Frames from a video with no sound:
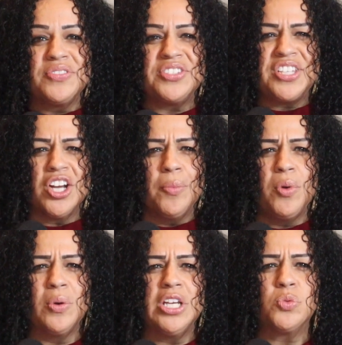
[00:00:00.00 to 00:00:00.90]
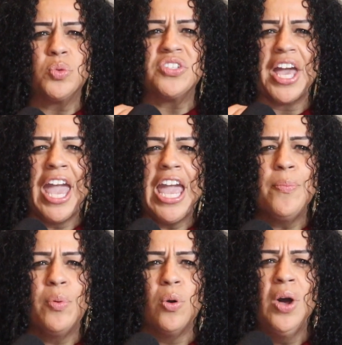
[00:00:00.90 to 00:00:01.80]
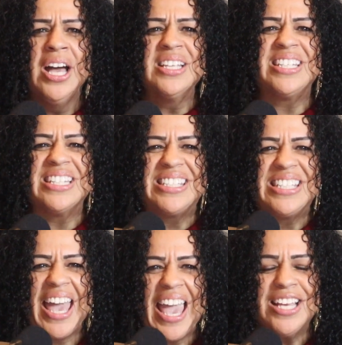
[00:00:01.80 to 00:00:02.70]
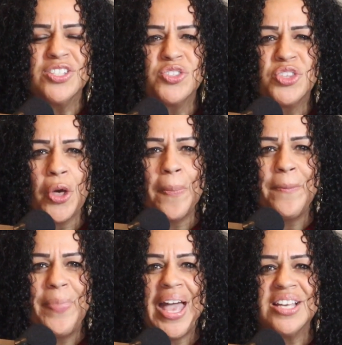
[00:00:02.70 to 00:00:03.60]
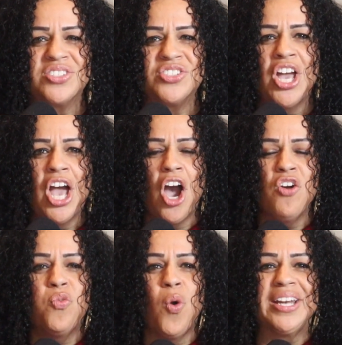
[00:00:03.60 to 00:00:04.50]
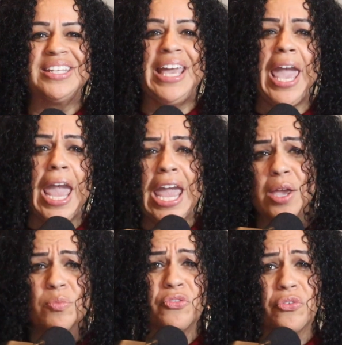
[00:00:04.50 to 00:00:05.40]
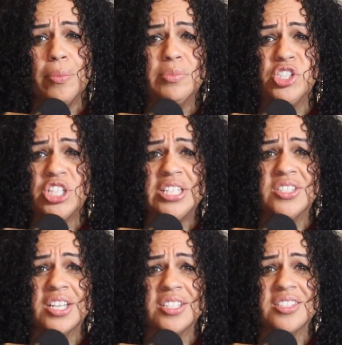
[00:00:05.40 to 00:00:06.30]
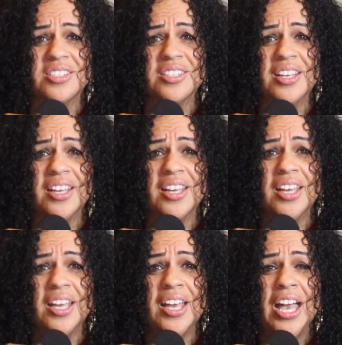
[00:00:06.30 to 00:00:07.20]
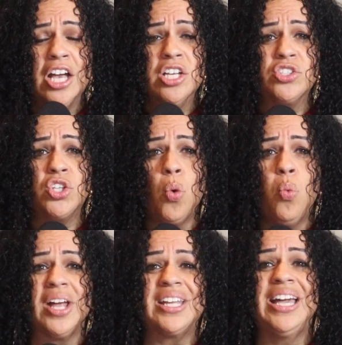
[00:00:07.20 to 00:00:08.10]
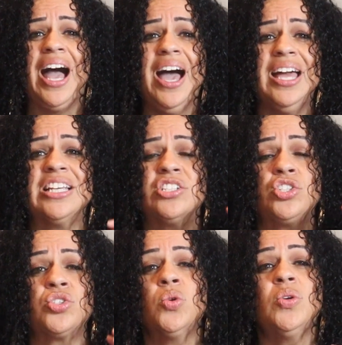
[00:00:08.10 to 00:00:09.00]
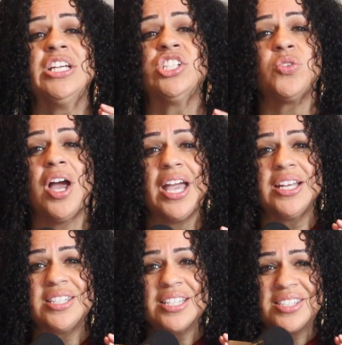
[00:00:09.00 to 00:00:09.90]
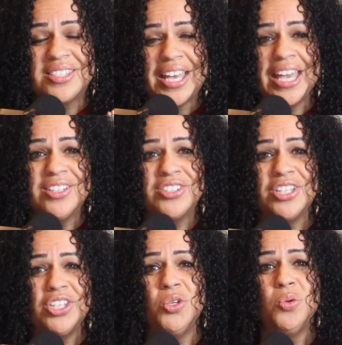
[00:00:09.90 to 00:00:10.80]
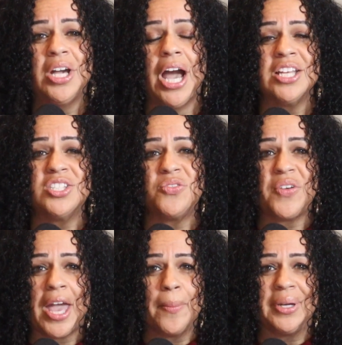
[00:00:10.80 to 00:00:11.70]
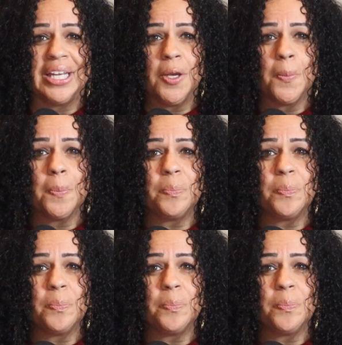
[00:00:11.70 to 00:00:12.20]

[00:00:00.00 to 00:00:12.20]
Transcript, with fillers: of ceremonies was able to taste the best of what came from Jesus. So, what God is truly trying to say to you, God's family,